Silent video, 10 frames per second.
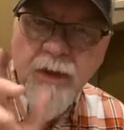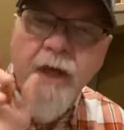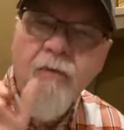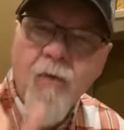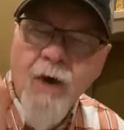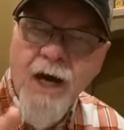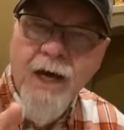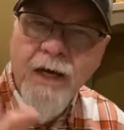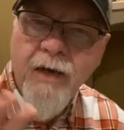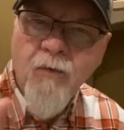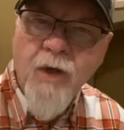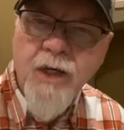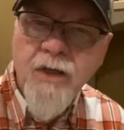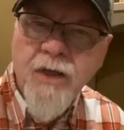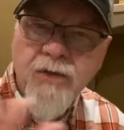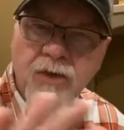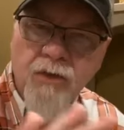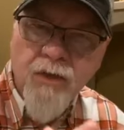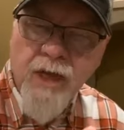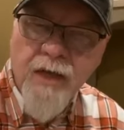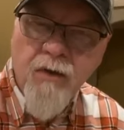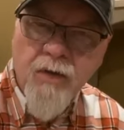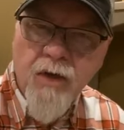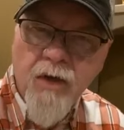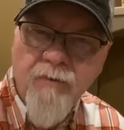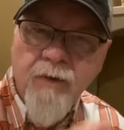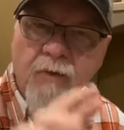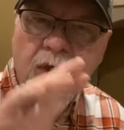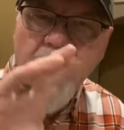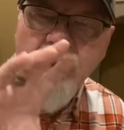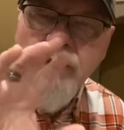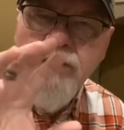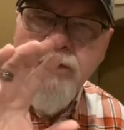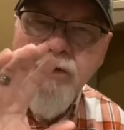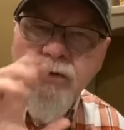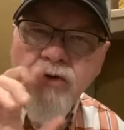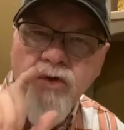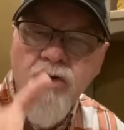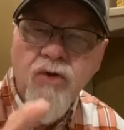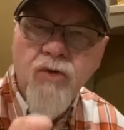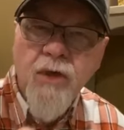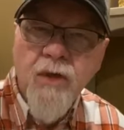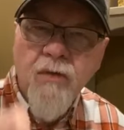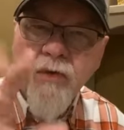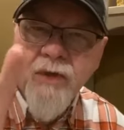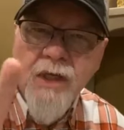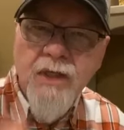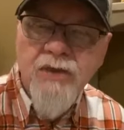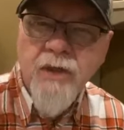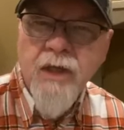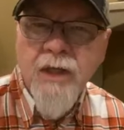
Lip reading: and why and what it does to the dyno curve and what it does to you with the engine.